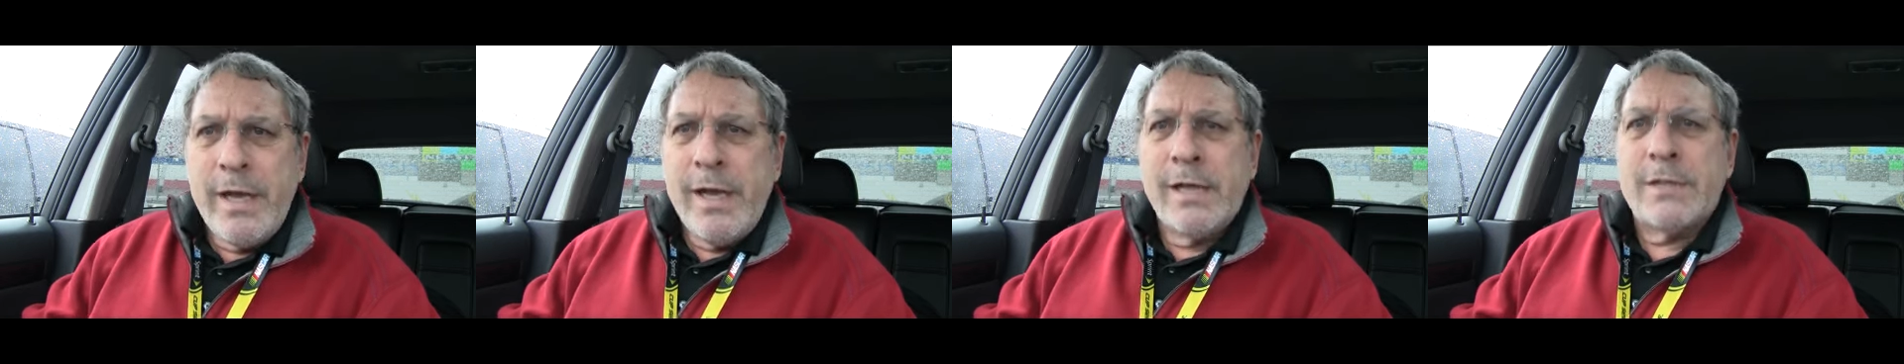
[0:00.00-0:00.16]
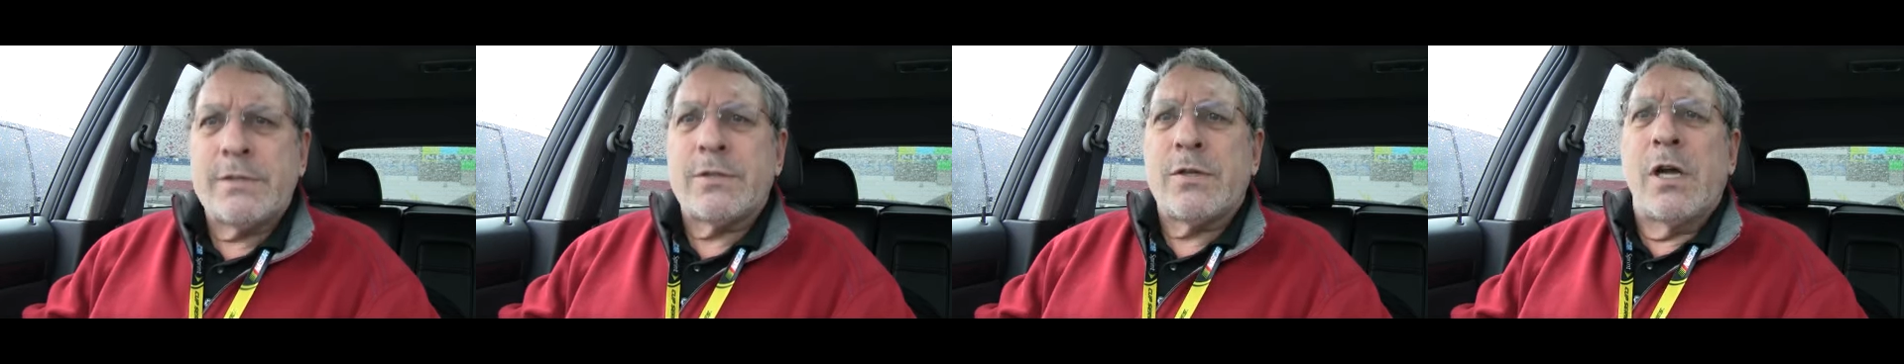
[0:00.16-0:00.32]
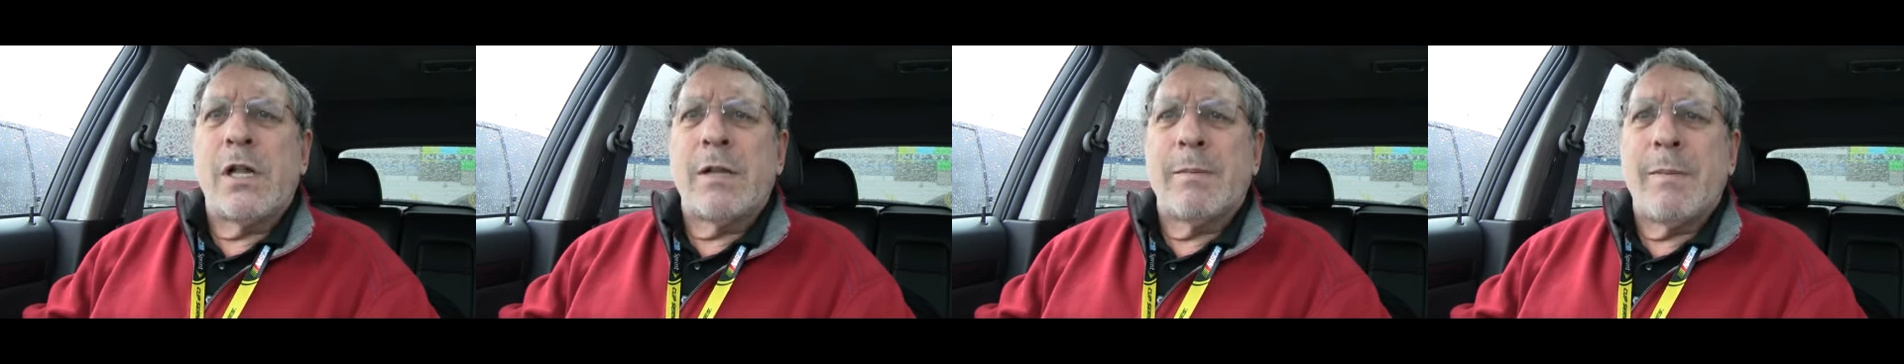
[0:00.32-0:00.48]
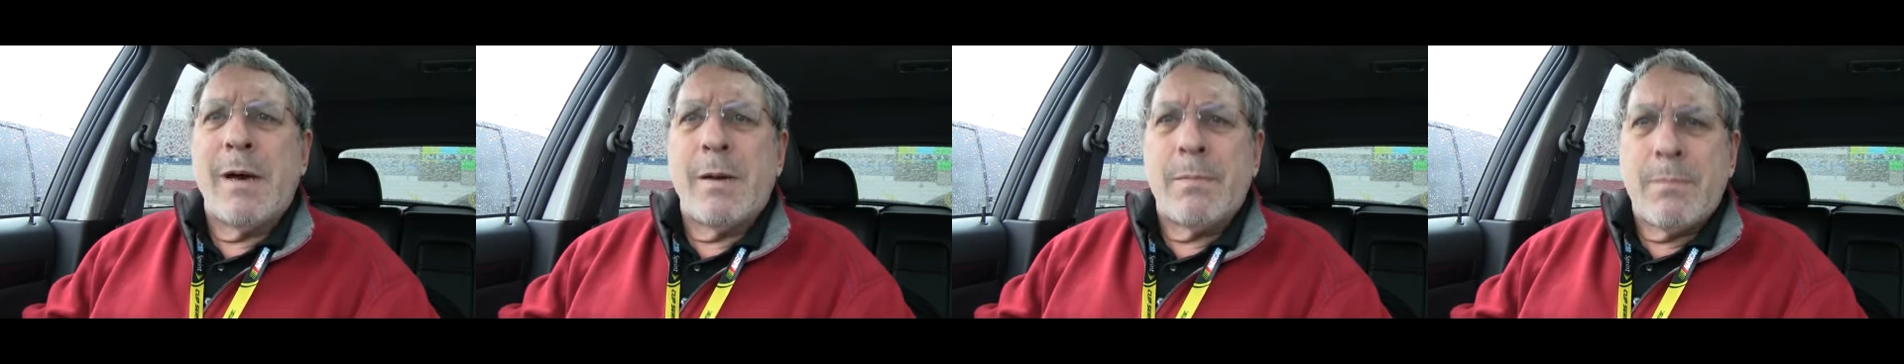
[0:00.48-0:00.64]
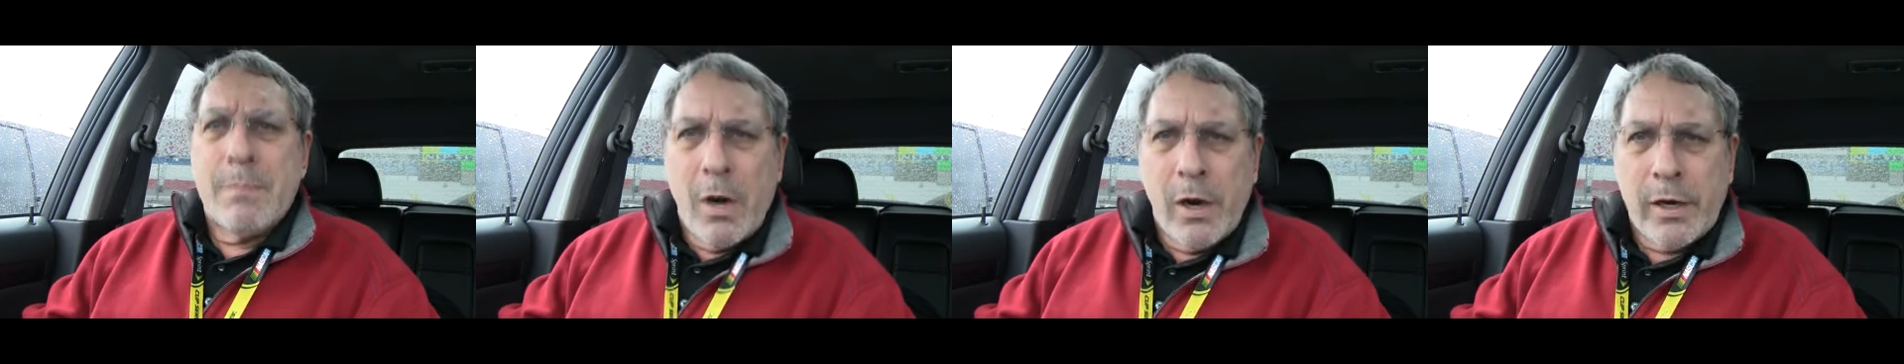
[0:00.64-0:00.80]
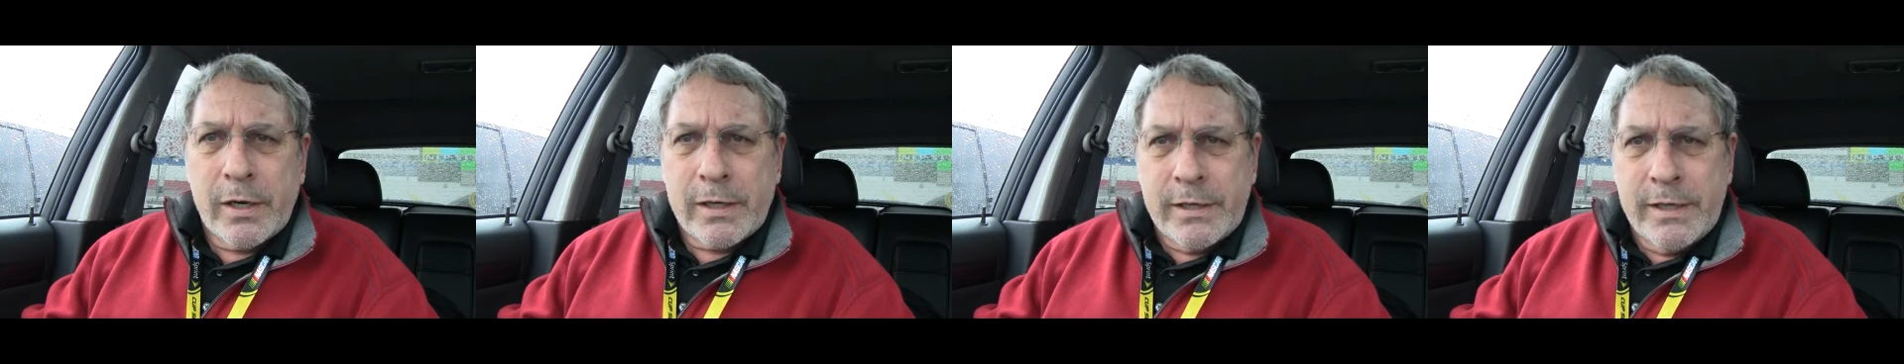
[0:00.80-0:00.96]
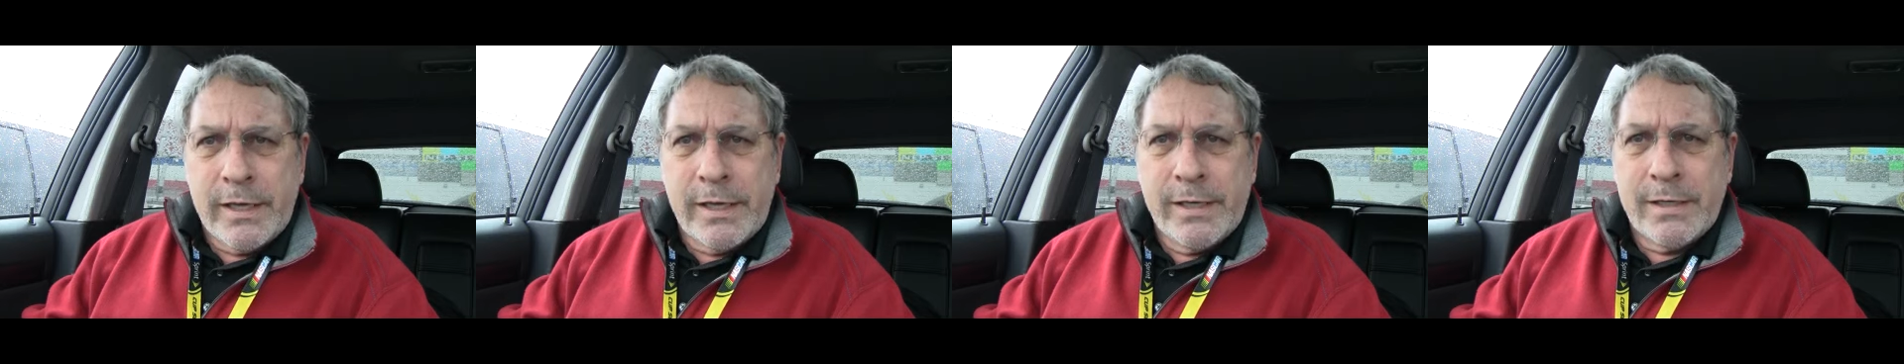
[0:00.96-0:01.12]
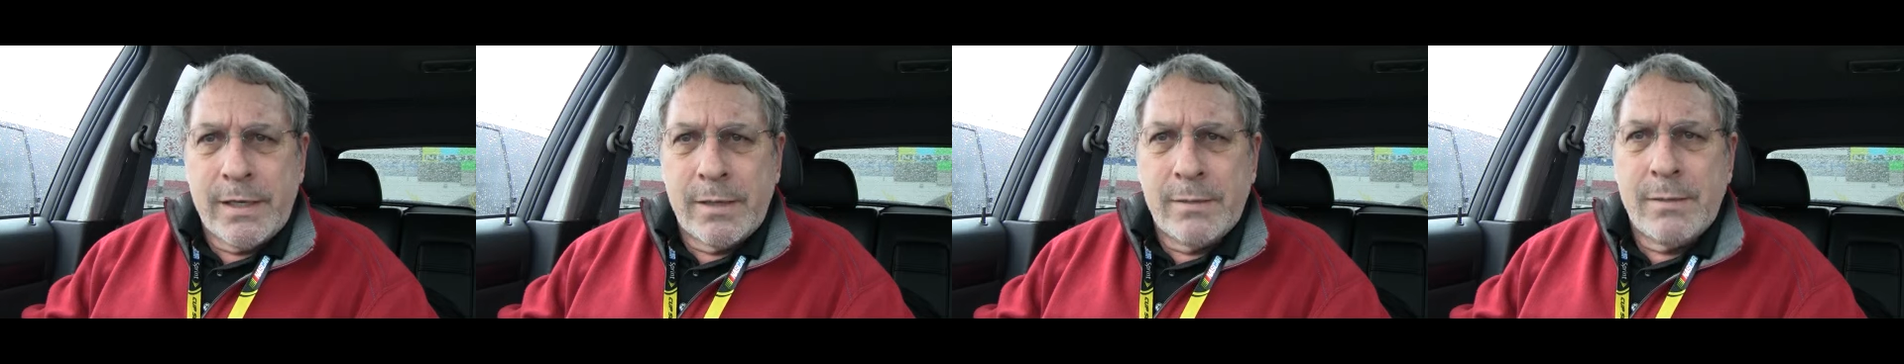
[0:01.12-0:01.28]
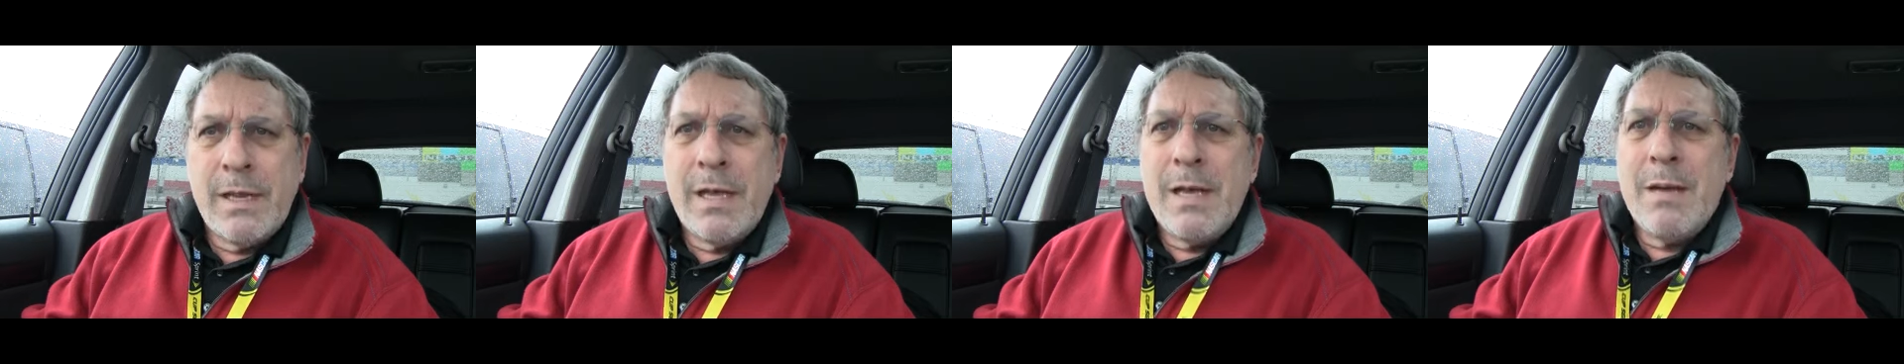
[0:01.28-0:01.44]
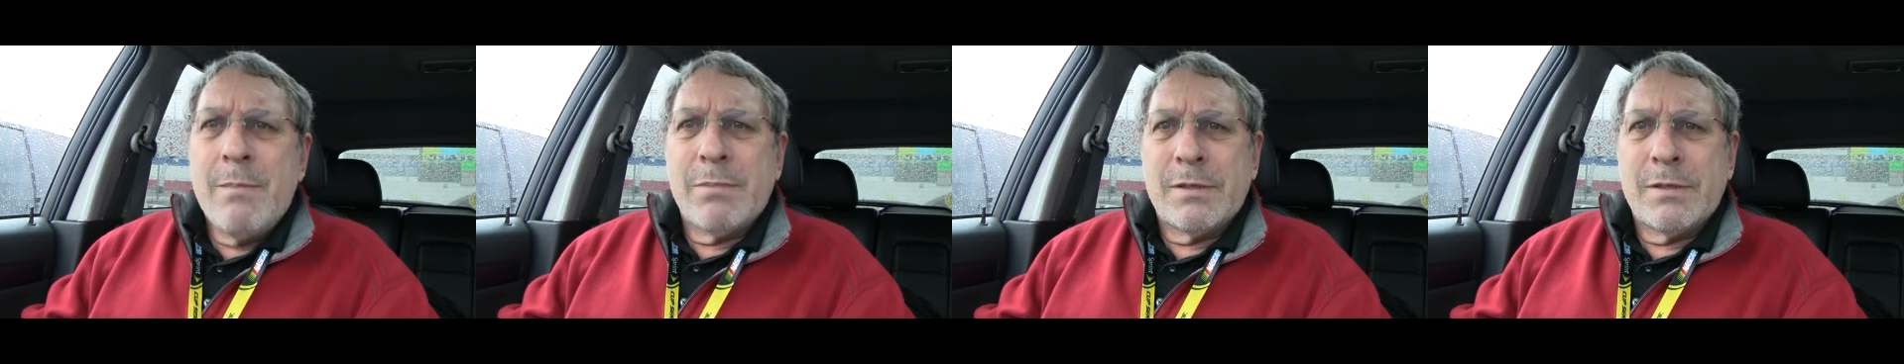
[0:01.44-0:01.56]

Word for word: It's all about marketing and